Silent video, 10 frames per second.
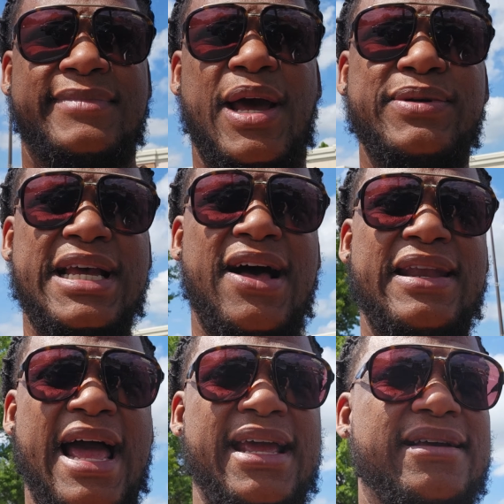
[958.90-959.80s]
that what y'all
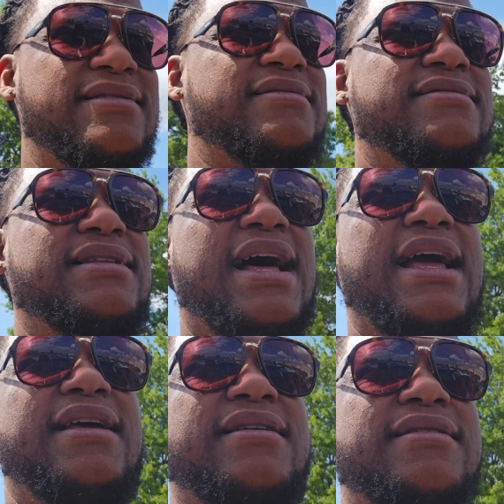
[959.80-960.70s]
like,
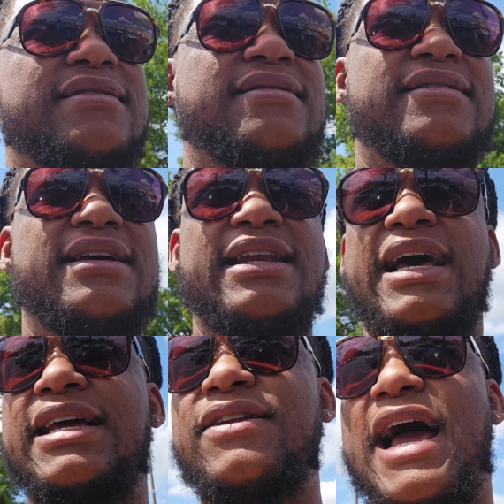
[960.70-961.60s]
like and
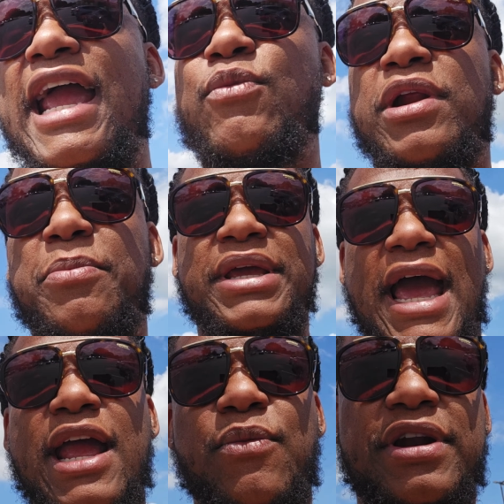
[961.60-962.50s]
you know, I ain't be,
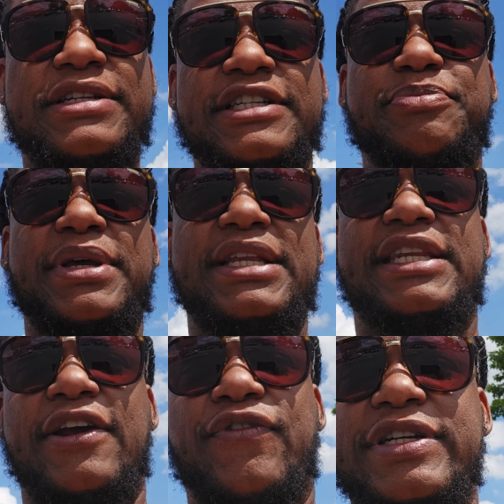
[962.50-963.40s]
I ain't want to just be
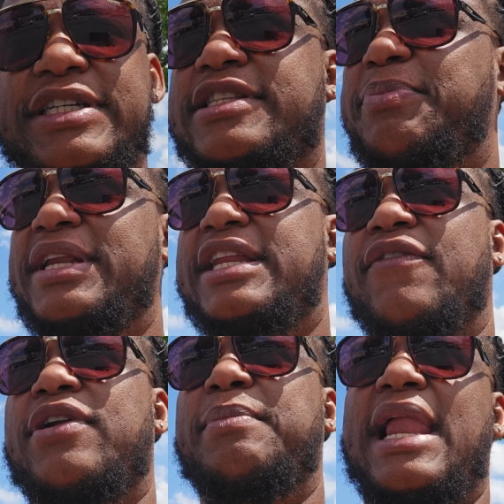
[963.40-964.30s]
different, just to be
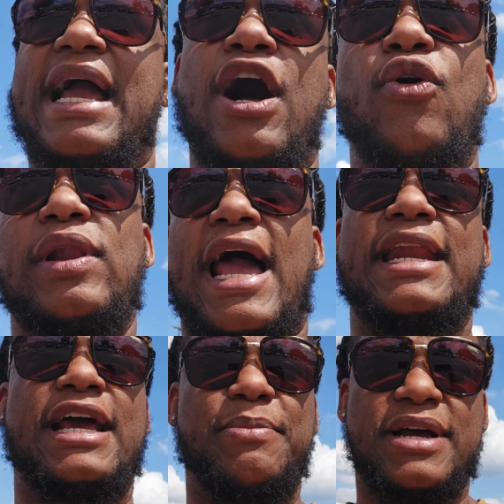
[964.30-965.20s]
different and be like, I don't
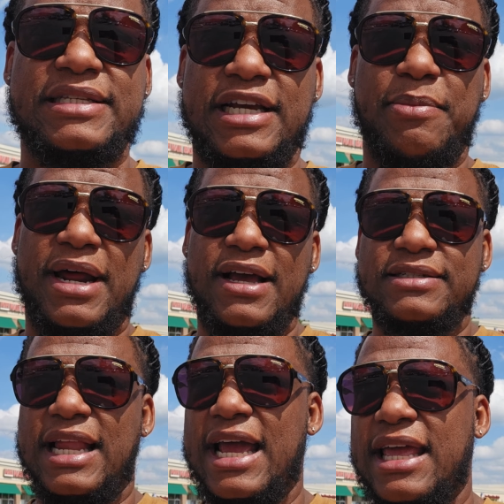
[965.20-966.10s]
like that because everybody
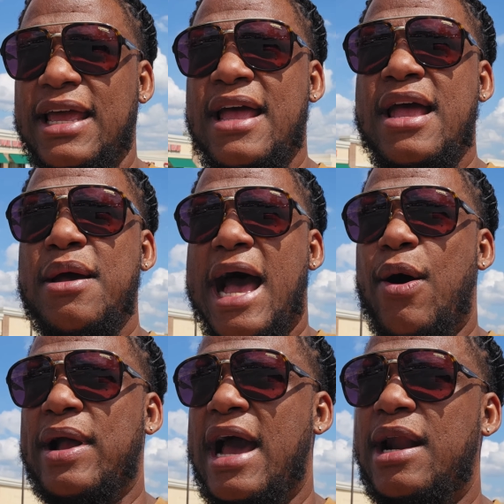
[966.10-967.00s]
else like it.
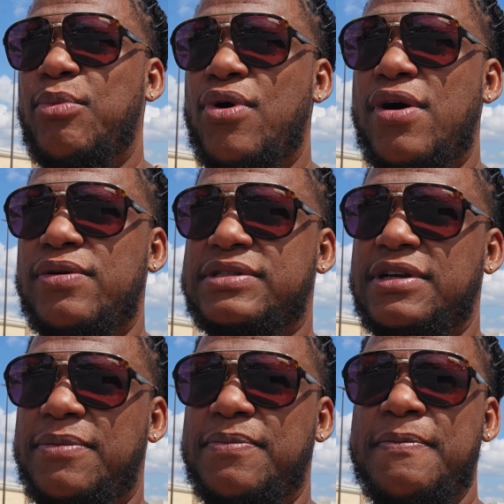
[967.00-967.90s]
I was kind of more on
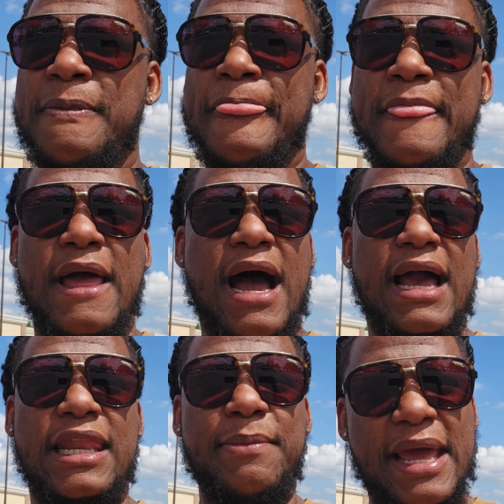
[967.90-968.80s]
something. All
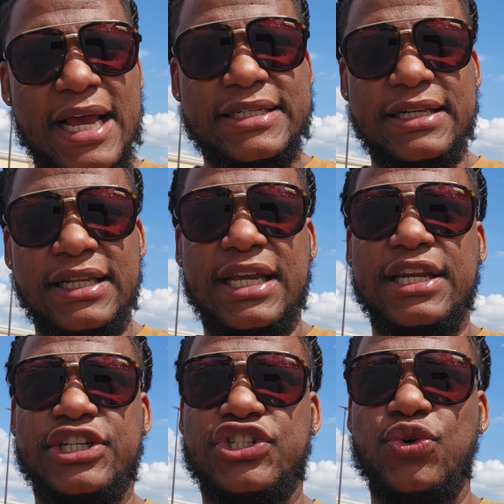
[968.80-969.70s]
right, let me actually look at
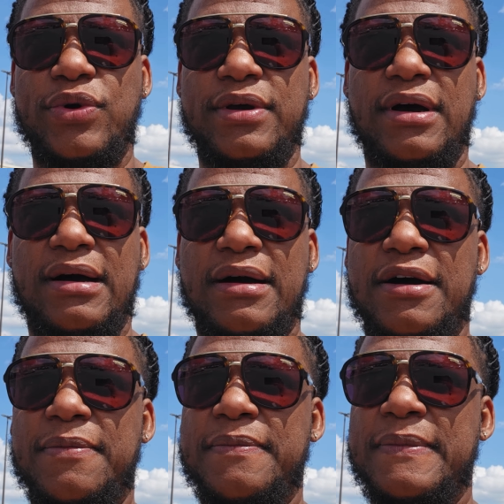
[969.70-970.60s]
this shoe
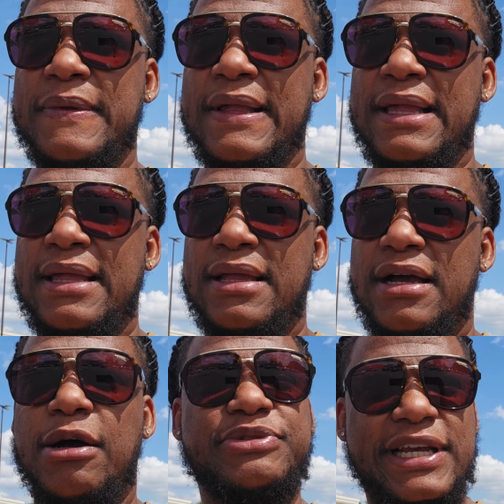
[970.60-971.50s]
um,
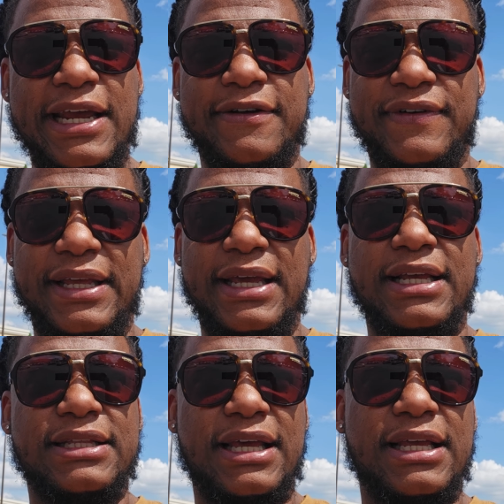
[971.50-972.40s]
objectively
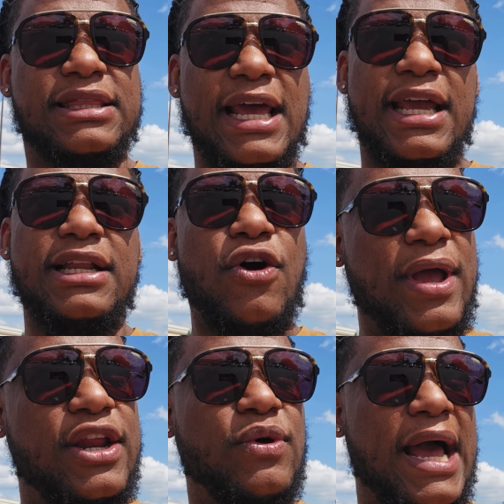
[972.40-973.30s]
and, and think,
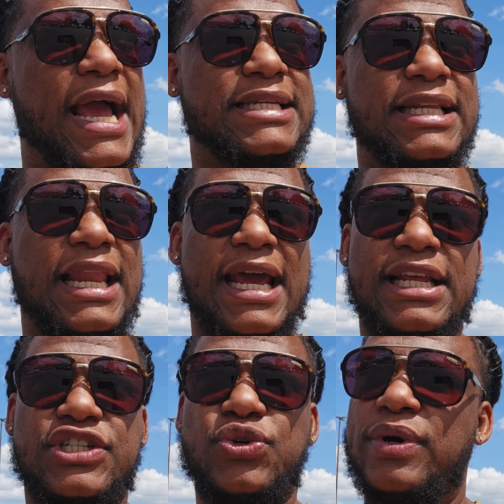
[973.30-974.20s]
okay, do I actually like
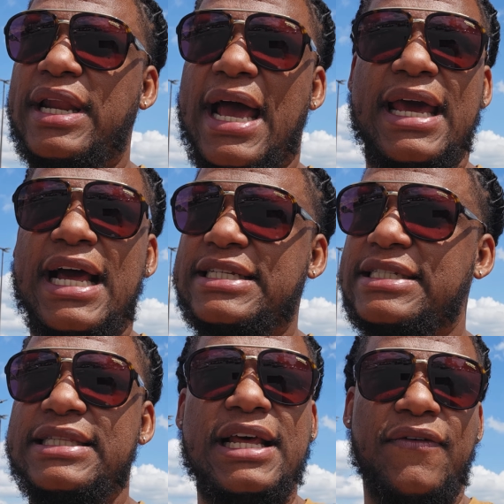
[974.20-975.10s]
this shoe or not? And I
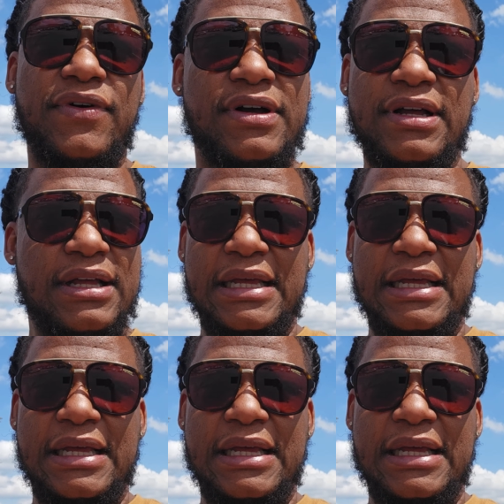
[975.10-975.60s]
just never,